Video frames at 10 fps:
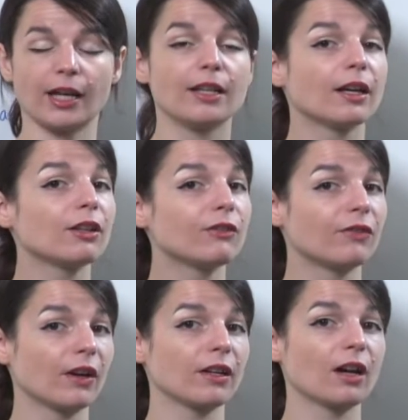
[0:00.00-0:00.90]
Another
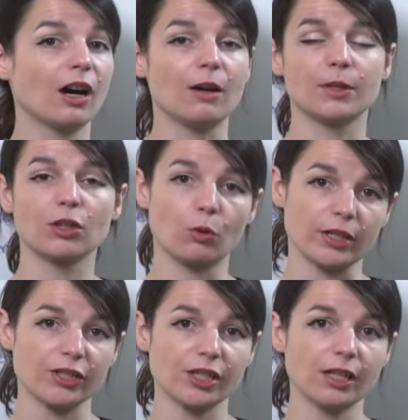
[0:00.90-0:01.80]
very common
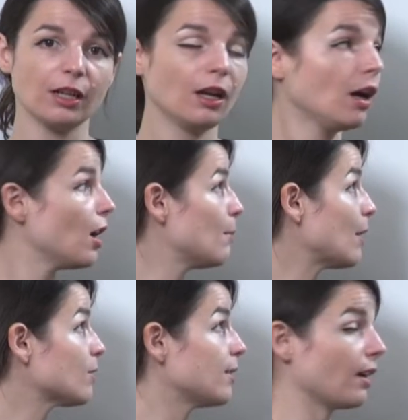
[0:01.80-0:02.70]
question
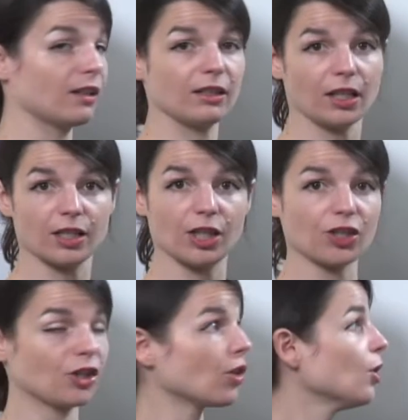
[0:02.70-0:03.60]
about second
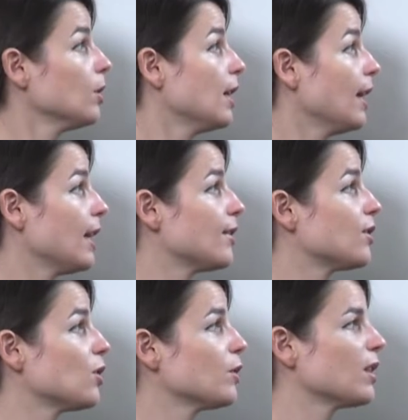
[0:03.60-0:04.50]
conditional is
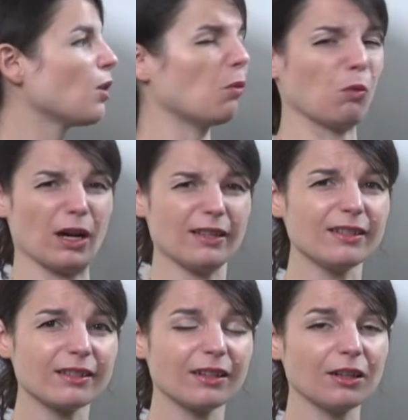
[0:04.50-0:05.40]
using
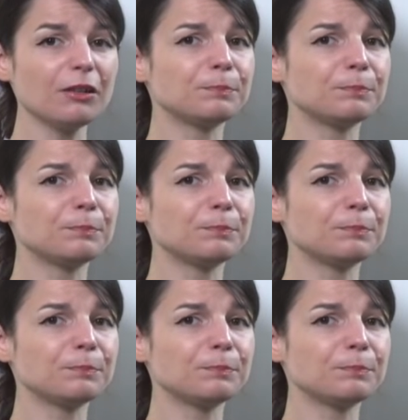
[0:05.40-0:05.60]
was here,